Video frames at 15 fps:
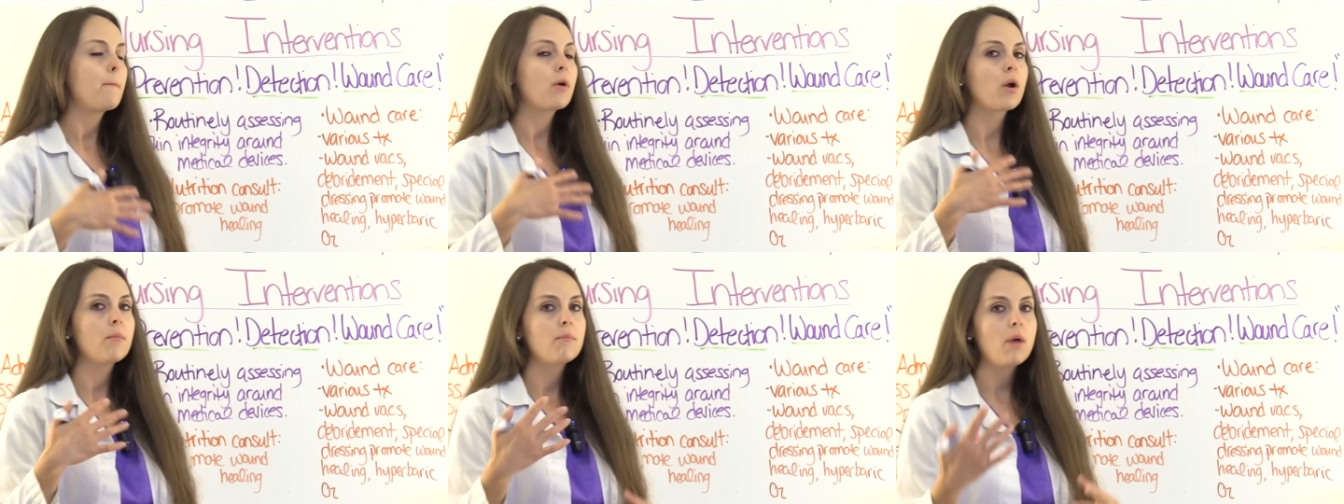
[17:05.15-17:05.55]

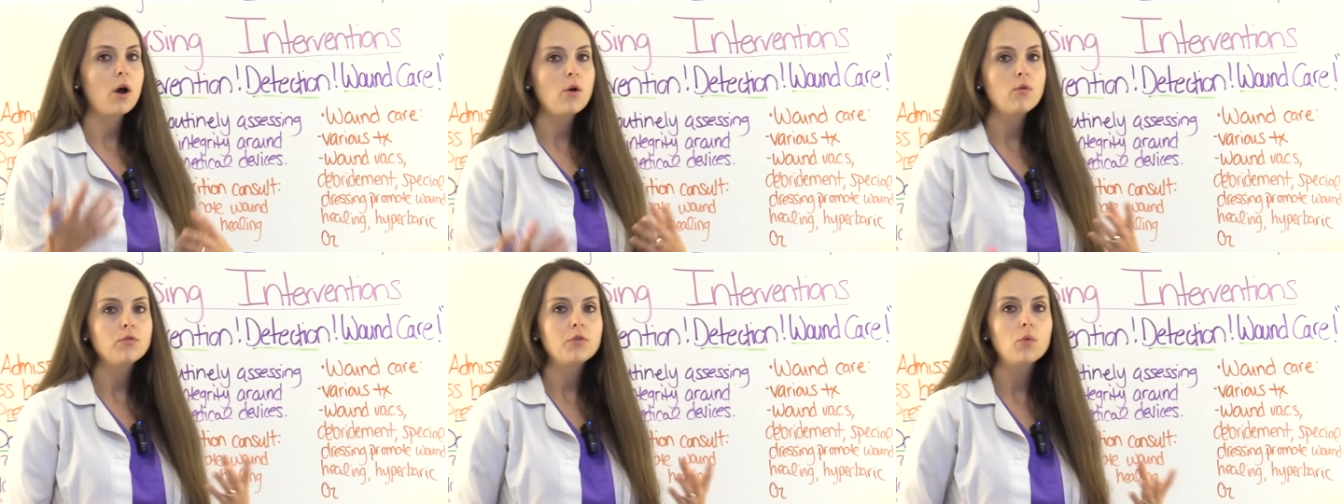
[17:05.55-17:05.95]

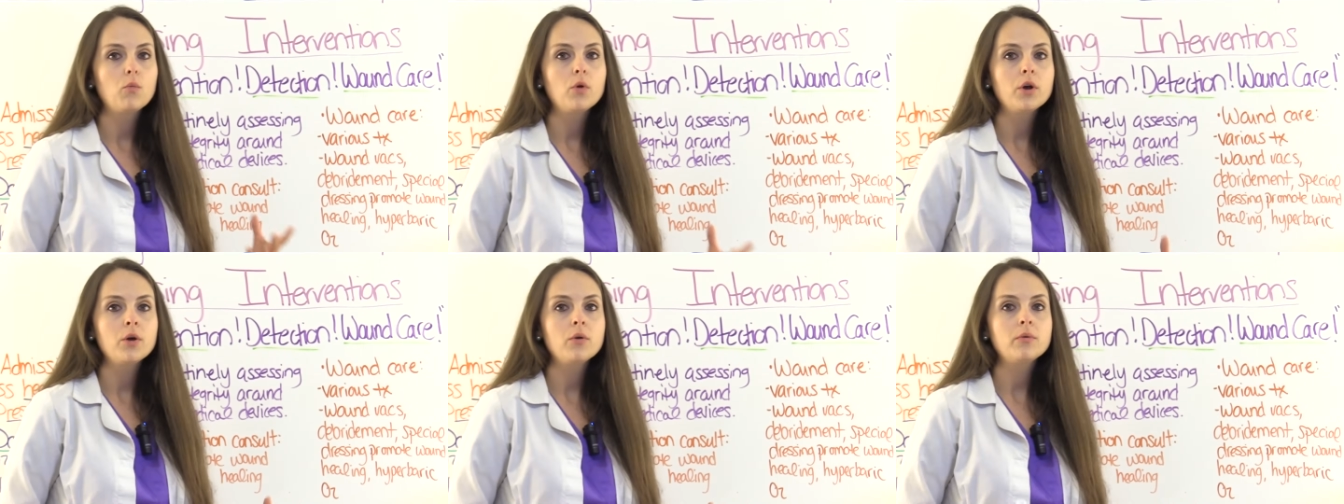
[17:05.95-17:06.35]
promote the
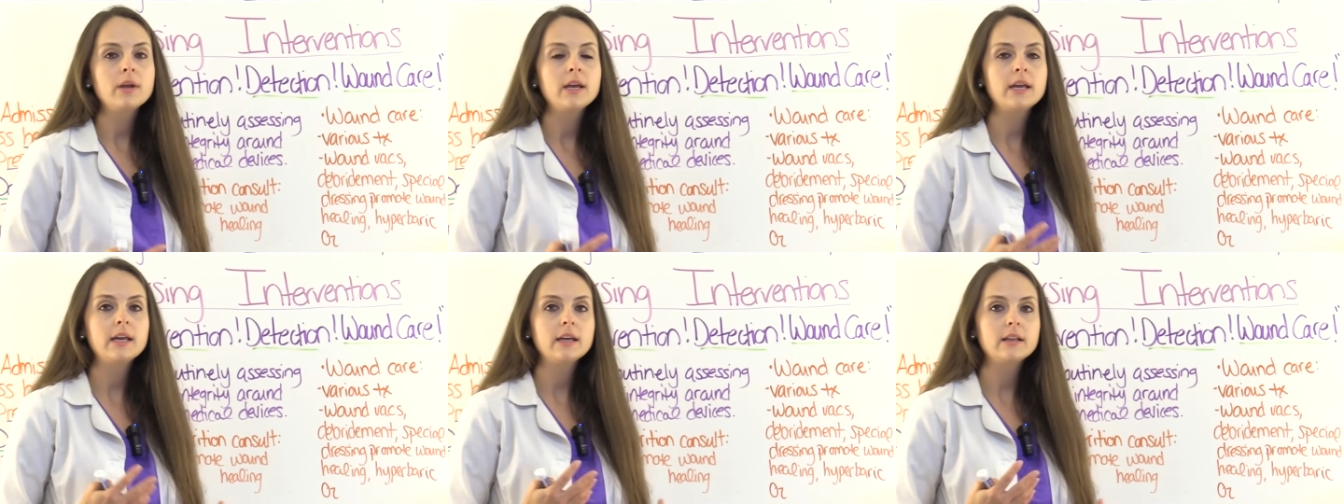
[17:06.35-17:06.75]
wound
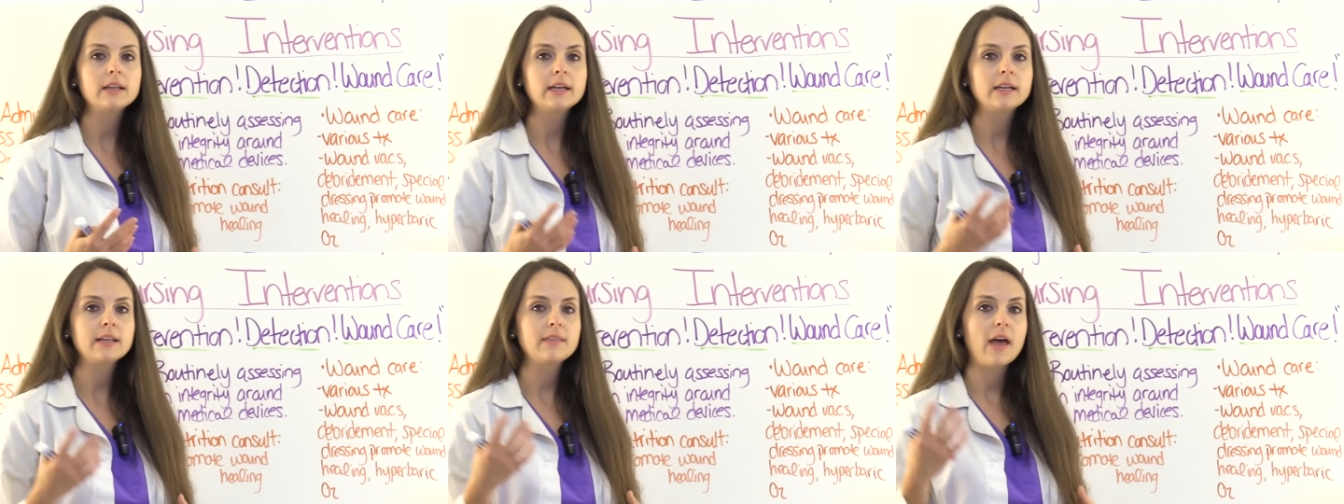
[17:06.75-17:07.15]

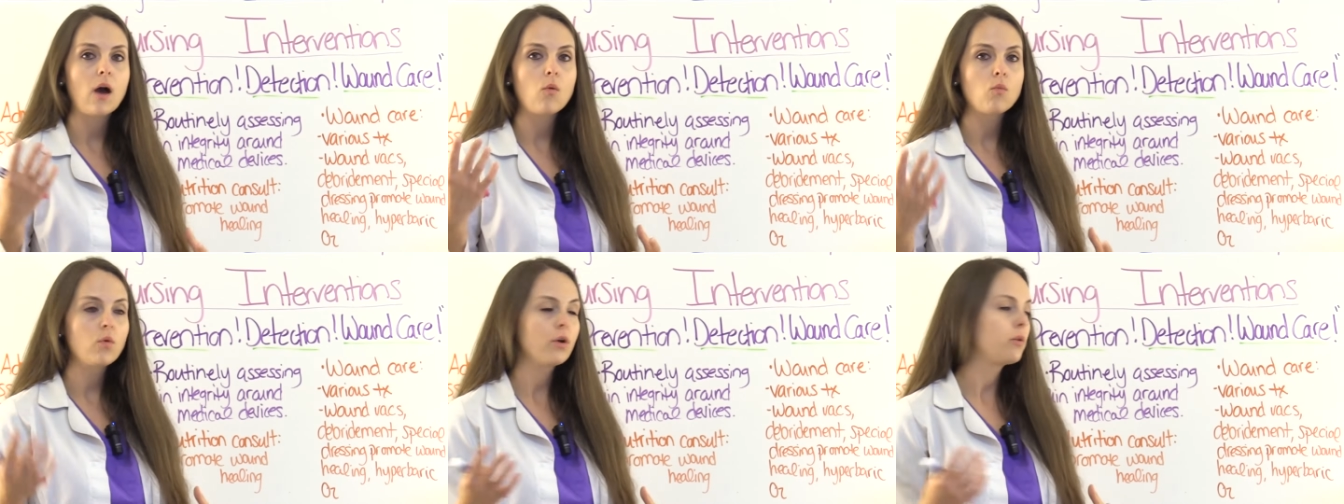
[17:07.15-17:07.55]
healing and
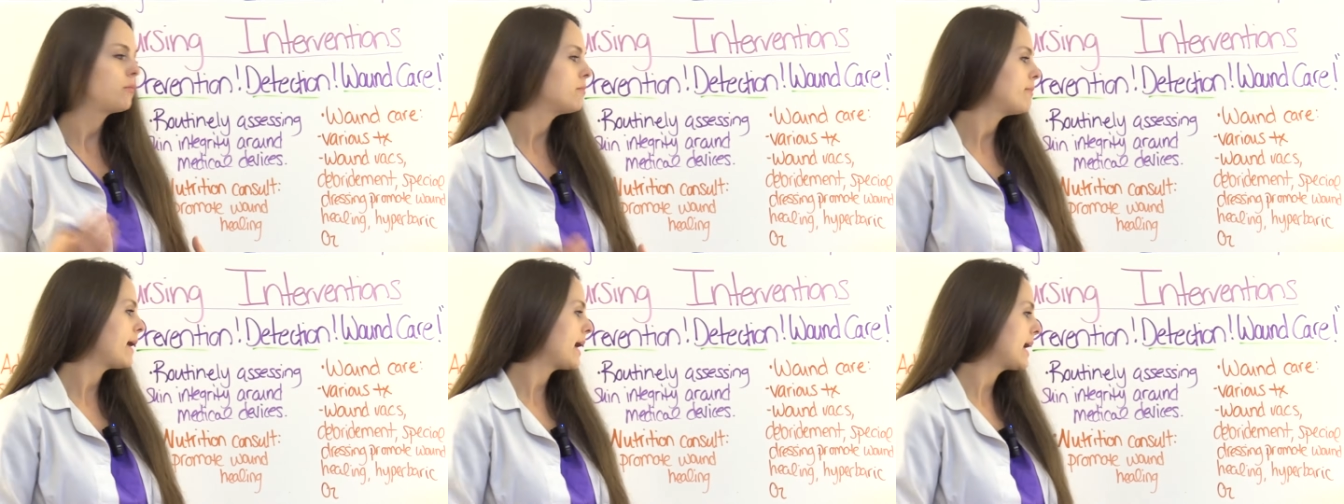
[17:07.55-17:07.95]
that
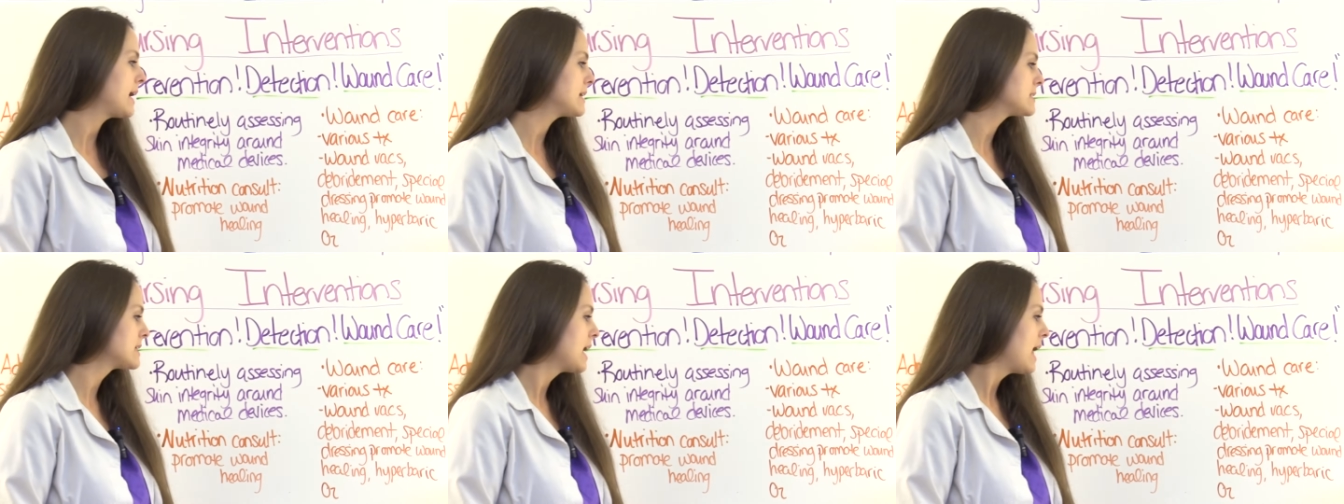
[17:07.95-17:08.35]
wound
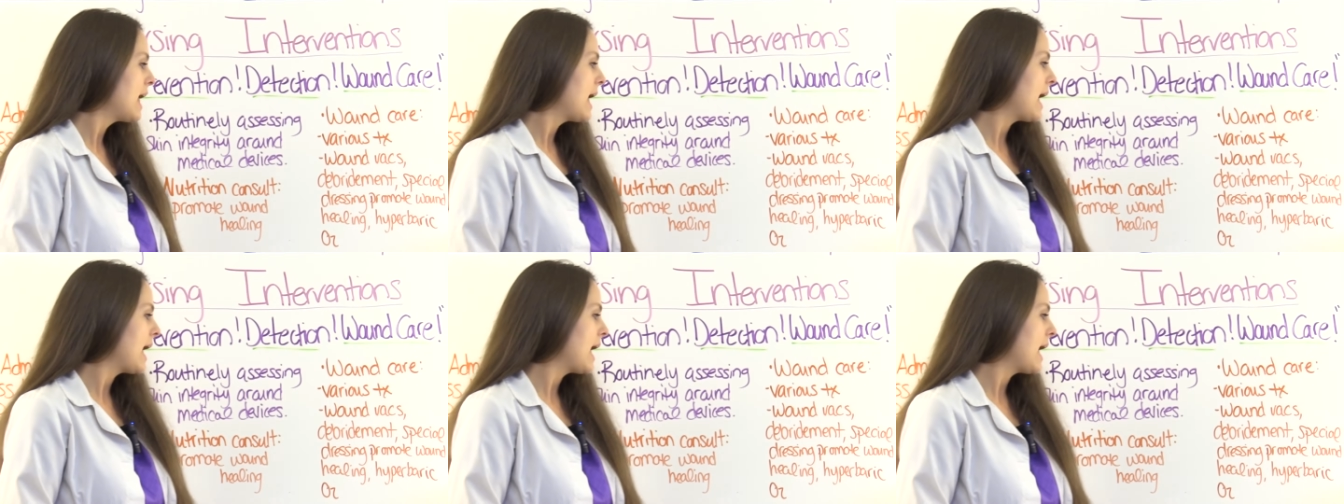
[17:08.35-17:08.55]
base